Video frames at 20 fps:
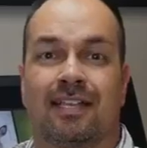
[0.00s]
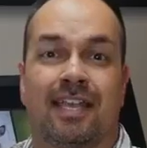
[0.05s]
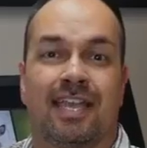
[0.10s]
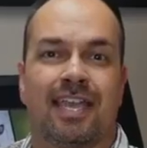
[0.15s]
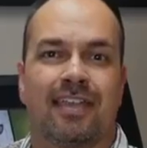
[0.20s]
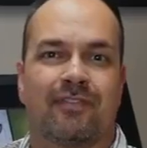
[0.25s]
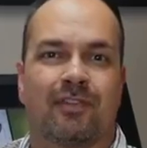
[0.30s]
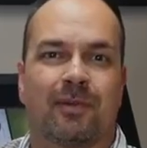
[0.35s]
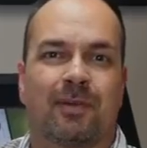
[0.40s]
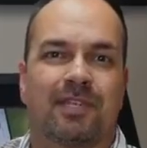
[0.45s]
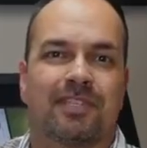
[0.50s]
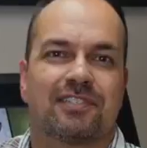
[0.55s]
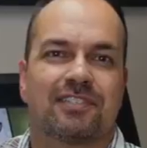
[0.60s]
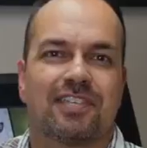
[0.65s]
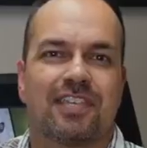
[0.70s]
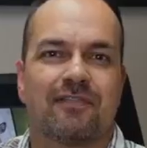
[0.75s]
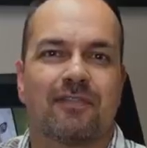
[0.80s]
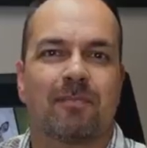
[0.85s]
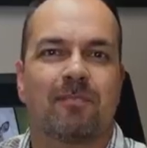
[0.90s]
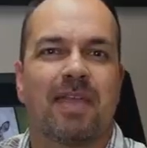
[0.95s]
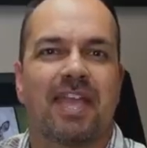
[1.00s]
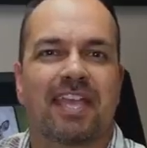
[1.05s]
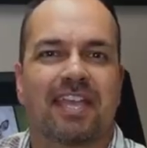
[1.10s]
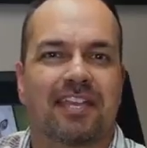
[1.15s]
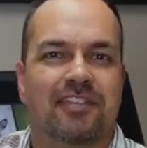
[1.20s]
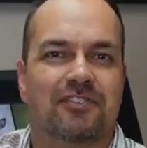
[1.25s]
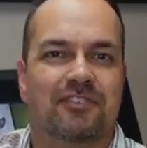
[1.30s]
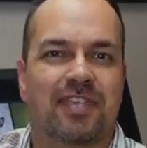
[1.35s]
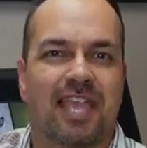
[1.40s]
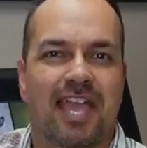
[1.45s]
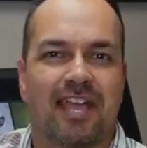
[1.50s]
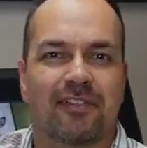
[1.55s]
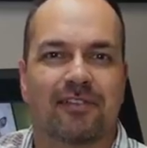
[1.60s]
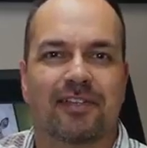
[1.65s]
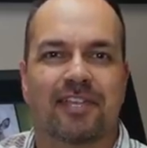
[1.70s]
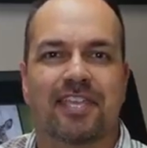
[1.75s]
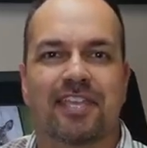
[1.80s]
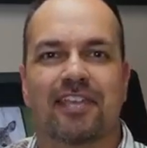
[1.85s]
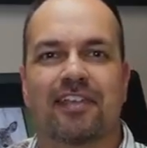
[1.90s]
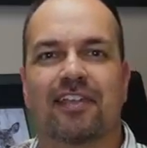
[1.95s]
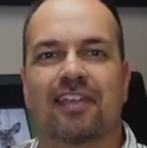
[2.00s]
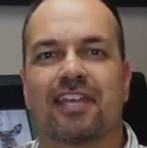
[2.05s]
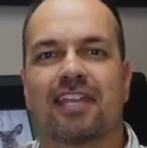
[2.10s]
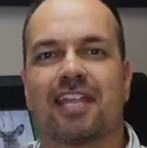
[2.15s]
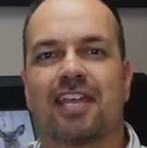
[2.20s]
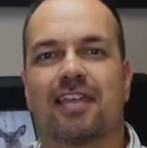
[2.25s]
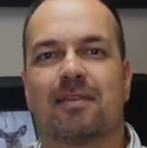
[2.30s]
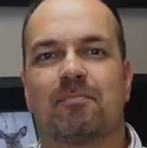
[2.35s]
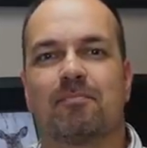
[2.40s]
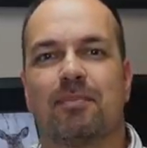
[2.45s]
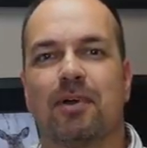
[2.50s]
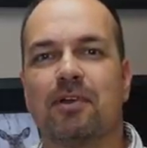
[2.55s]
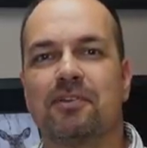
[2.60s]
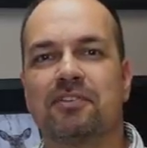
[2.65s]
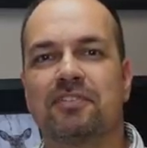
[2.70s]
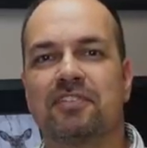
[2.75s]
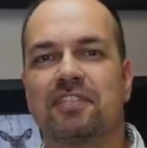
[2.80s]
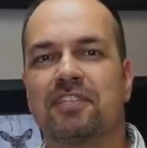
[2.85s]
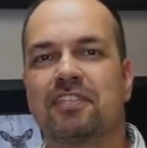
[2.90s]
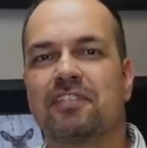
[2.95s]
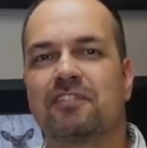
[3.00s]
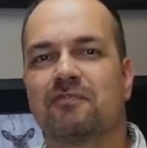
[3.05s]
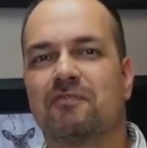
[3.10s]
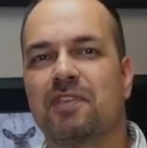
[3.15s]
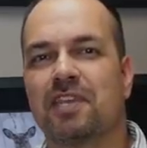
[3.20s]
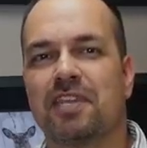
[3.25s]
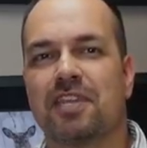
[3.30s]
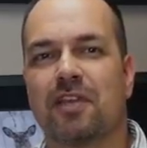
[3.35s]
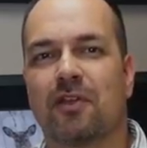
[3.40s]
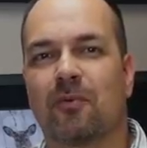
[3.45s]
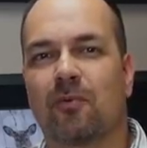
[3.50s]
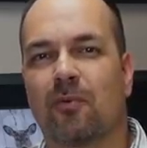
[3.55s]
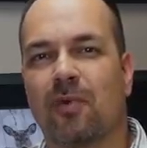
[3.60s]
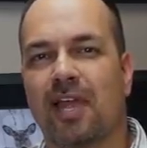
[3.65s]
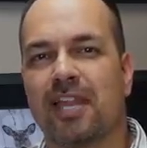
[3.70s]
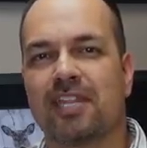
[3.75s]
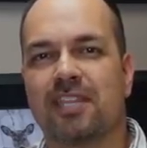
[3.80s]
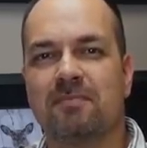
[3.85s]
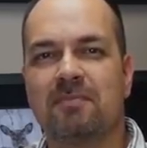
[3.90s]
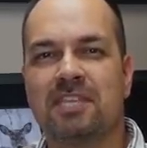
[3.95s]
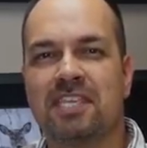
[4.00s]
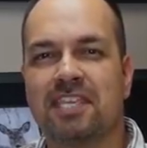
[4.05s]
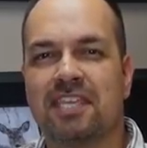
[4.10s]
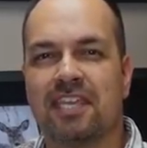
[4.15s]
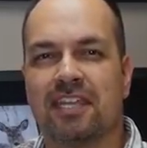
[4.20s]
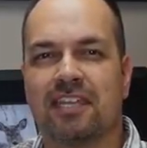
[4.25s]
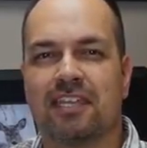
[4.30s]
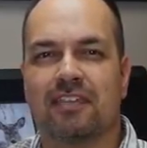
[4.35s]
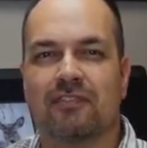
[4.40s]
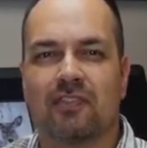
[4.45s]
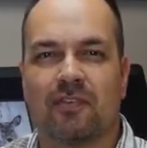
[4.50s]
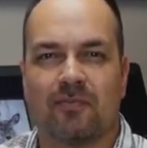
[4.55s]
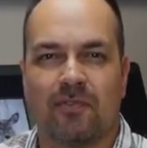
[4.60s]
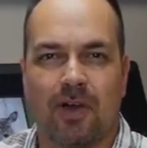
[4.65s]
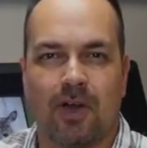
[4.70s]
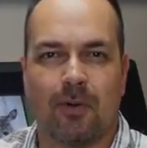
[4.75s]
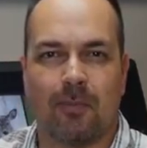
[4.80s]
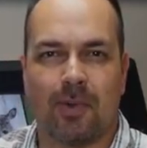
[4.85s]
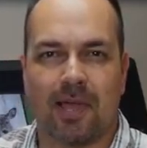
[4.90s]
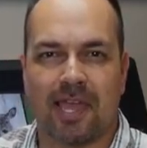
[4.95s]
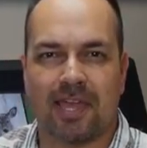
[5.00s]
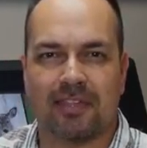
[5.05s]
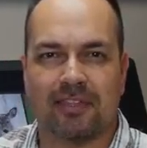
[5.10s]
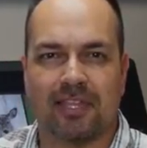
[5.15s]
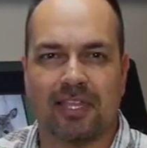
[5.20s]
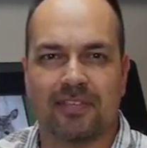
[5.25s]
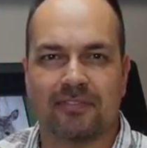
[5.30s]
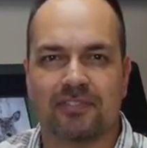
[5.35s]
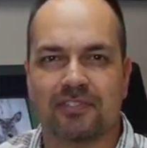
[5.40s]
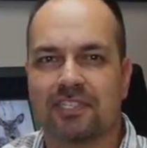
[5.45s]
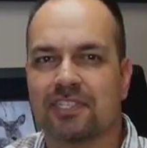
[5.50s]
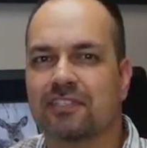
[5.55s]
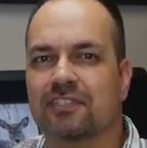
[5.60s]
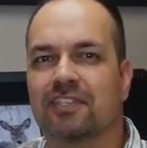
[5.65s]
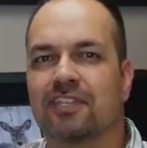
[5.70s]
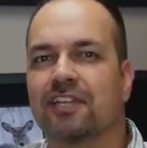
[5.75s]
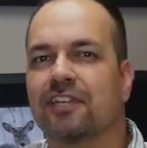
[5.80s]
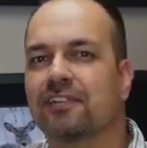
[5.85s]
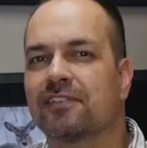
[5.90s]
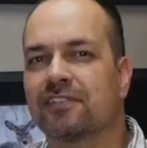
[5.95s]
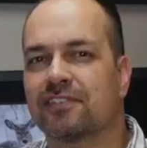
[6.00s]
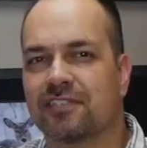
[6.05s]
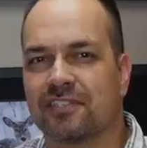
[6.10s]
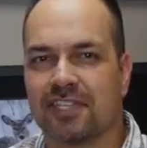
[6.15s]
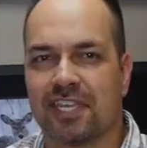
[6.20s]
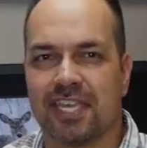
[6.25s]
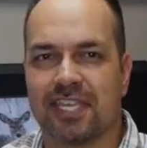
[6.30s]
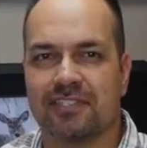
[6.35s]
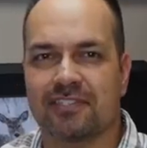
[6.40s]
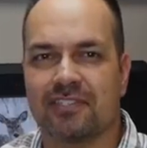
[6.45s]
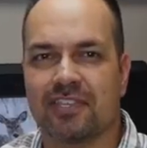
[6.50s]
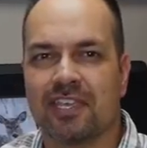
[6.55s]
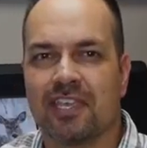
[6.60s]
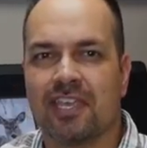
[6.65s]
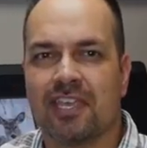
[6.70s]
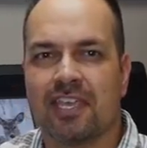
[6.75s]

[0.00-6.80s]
Hey everyone, Steve from Backcountry Gallery here, and I'm posting this video right at the beginning of the fall wildlife season here in the States.